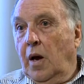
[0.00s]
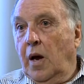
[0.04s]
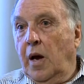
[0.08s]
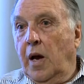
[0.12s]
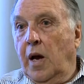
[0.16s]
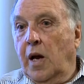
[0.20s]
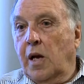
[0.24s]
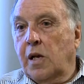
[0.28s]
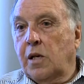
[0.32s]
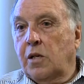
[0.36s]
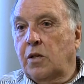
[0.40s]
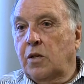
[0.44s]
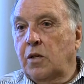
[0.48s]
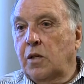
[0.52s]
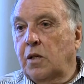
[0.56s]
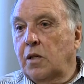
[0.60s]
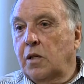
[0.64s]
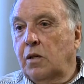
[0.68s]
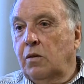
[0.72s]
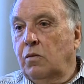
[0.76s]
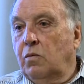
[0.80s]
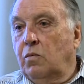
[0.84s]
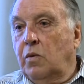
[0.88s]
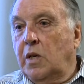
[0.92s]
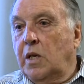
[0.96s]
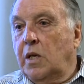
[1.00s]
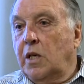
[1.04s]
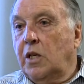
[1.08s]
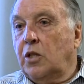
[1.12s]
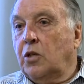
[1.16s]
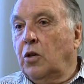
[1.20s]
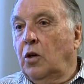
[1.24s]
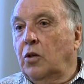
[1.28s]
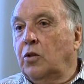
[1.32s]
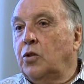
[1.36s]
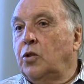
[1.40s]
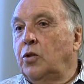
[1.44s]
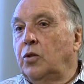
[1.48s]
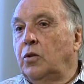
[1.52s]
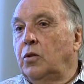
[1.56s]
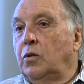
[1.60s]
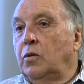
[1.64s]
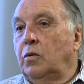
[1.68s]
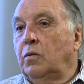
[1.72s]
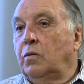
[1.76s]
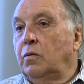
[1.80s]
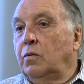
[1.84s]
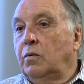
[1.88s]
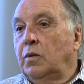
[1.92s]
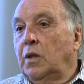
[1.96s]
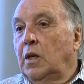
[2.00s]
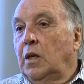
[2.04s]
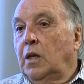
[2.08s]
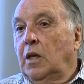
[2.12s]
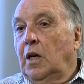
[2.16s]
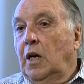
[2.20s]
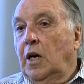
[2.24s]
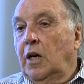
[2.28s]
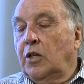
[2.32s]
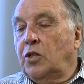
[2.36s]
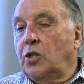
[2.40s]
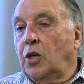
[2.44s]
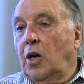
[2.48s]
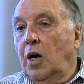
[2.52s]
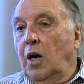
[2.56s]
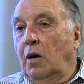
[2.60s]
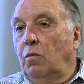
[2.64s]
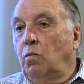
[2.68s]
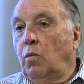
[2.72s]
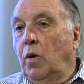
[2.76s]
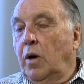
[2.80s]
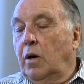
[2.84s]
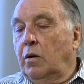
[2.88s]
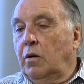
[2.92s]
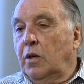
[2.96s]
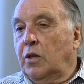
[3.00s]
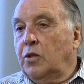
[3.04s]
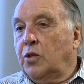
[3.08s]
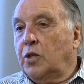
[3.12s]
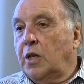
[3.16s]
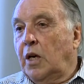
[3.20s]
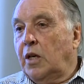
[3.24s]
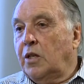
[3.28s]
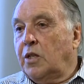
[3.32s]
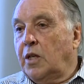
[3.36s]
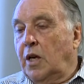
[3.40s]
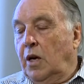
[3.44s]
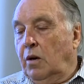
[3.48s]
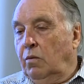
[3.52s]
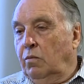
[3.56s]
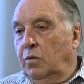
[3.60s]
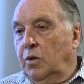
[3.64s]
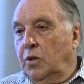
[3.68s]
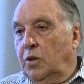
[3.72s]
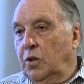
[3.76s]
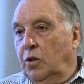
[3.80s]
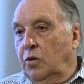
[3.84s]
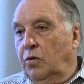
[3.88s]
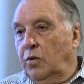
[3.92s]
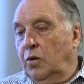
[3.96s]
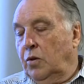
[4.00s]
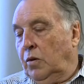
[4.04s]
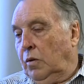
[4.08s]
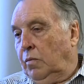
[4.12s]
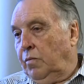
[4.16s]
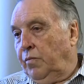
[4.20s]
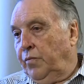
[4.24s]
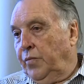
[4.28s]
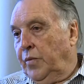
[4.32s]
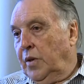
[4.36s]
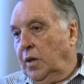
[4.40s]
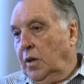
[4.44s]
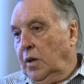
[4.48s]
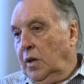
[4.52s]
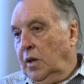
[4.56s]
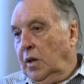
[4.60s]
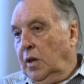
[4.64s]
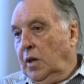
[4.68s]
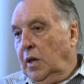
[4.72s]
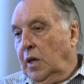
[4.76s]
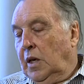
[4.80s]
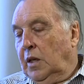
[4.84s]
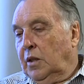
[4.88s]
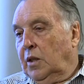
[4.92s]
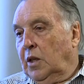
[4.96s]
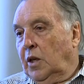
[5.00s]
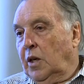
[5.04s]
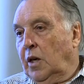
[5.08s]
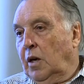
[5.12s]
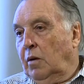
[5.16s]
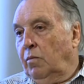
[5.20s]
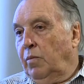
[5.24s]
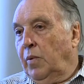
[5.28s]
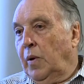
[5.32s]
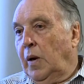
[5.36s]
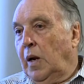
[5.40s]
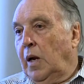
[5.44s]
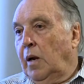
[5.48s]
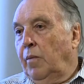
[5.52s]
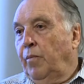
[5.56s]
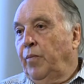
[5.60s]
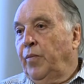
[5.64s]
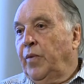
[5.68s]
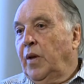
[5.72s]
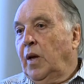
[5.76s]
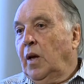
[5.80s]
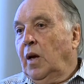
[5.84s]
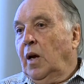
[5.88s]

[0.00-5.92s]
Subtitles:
And it got to a time where I sat down with the crew at the company